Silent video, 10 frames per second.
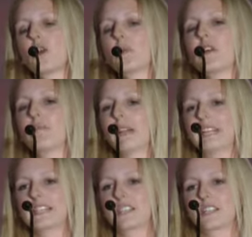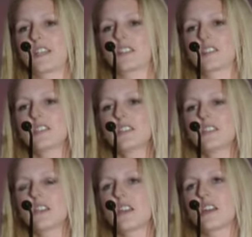We have many
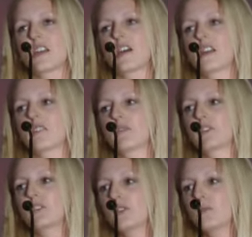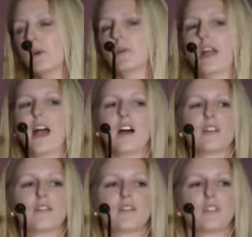successes. We're new, but we
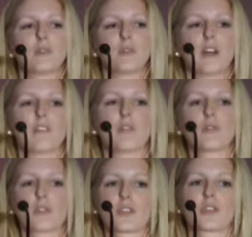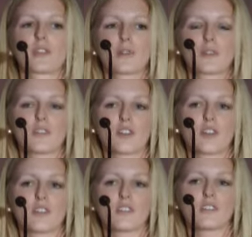have over 30
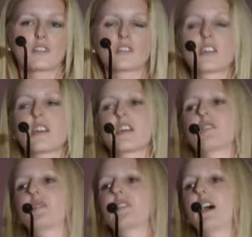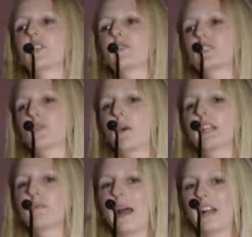referrals, and we've had over
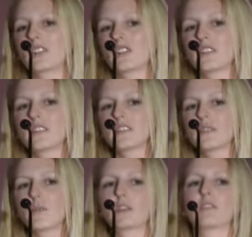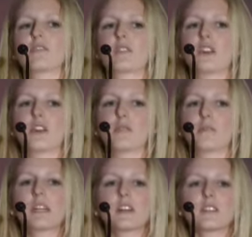20 matches. One of the
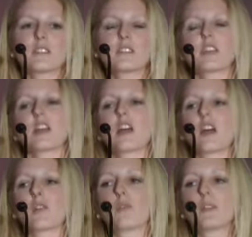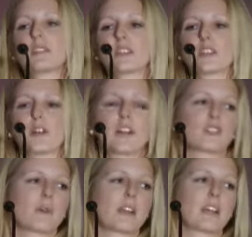peers recently
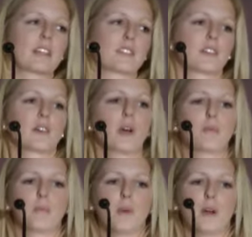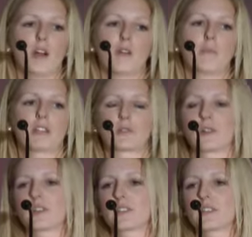graduated into a mentor
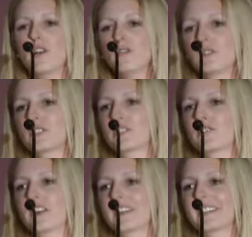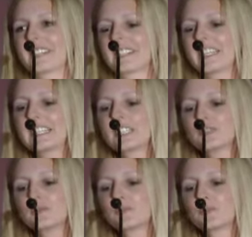herself, which is very exciting.